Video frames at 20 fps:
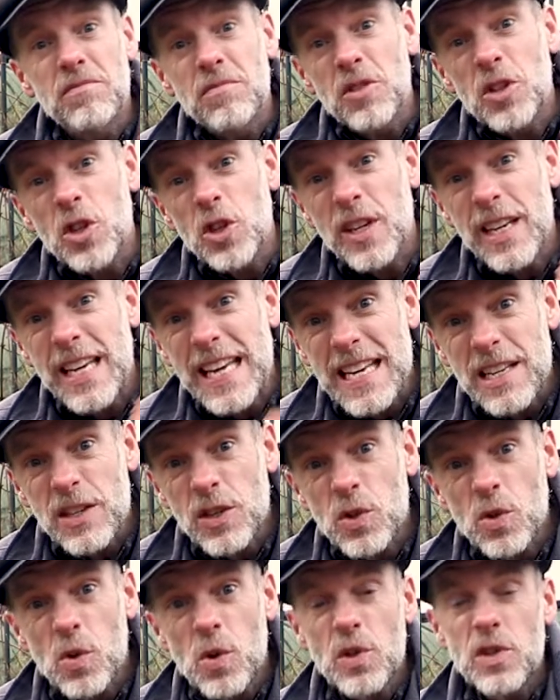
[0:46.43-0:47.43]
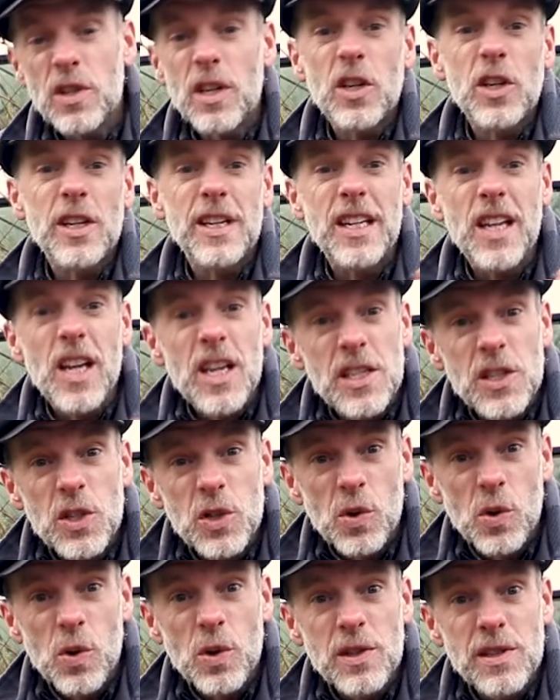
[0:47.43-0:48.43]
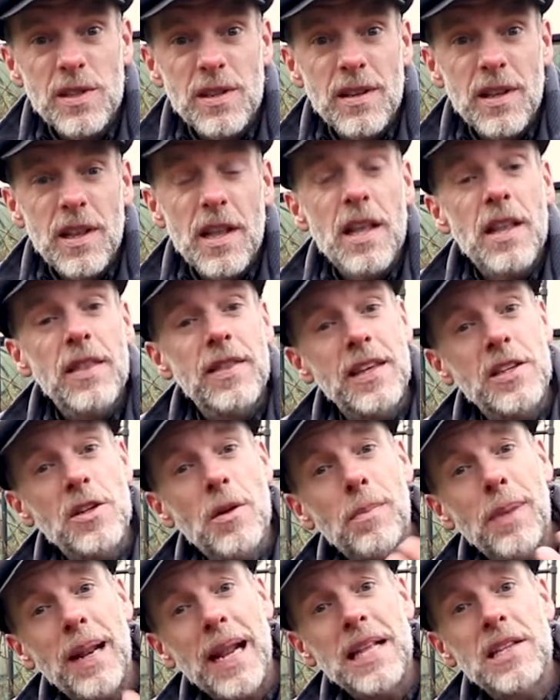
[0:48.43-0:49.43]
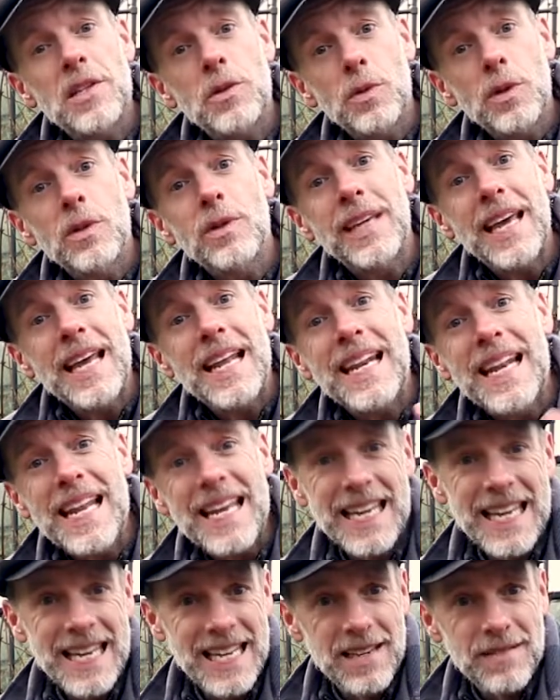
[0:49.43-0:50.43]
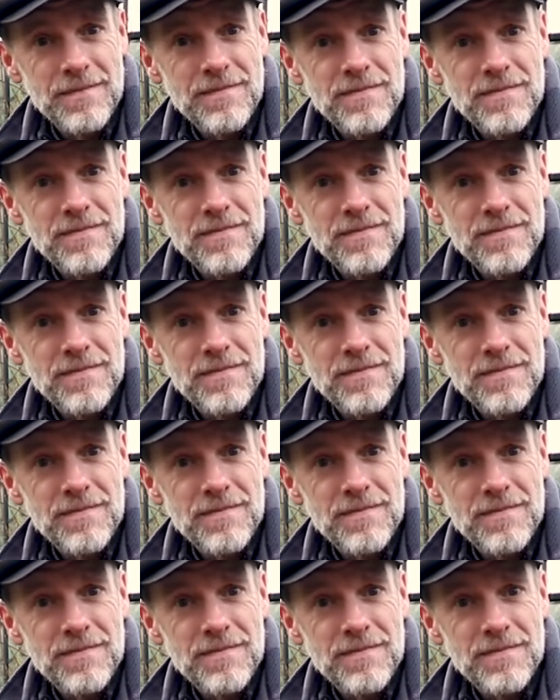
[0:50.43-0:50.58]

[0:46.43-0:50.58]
good heat source, a good light source, then your plants will get leggy.